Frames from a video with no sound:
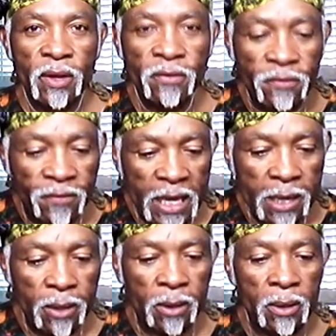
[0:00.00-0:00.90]

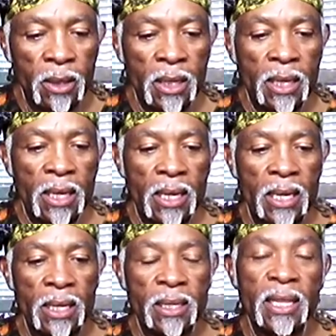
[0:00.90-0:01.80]
Feel
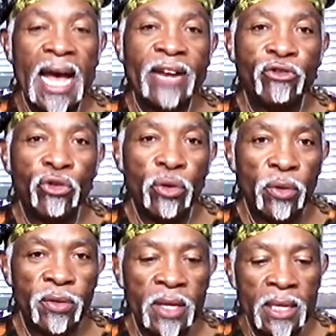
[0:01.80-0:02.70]
into that
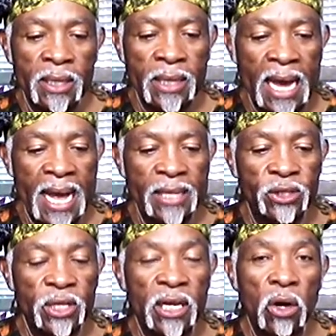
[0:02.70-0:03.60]
truth.
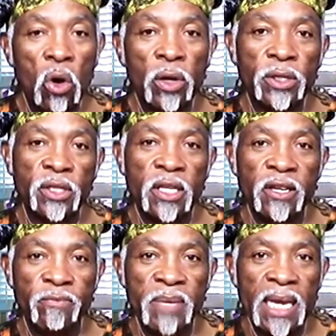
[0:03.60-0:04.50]
Dancing on a
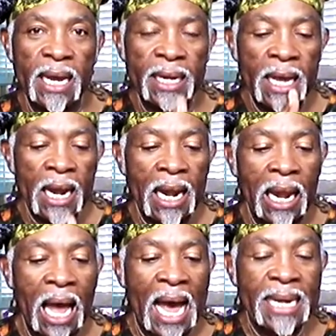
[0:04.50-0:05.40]
sea of being,
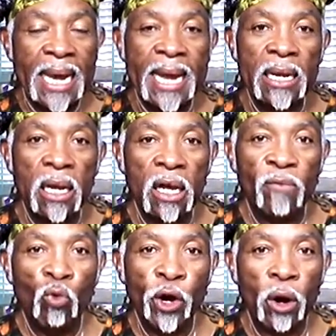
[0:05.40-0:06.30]
light and
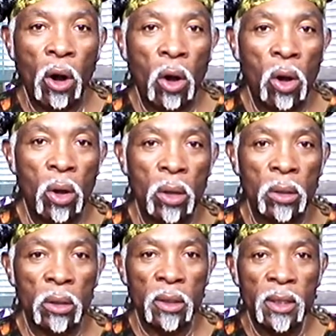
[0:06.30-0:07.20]
love, we're
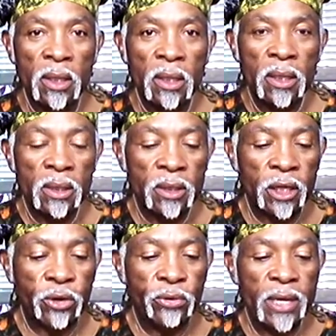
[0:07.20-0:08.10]
all
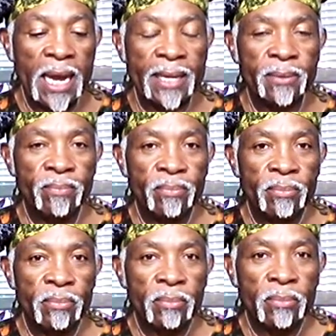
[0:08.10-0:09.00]
decreeing.
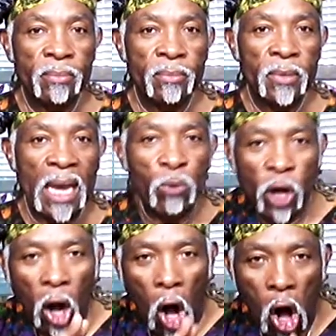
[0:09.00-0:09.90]
And
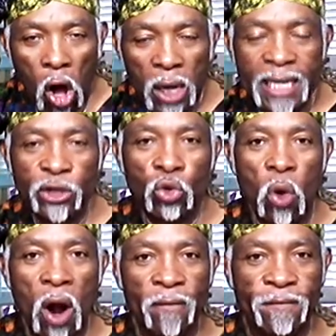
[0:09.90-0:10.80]
we're calling
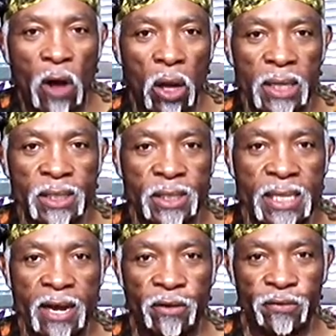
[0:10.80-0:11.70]
to our fallen
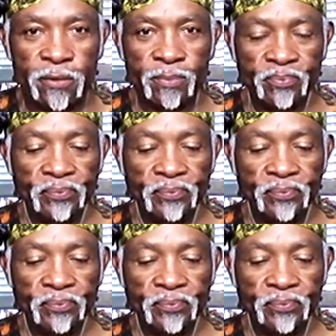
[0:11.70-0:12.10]
self,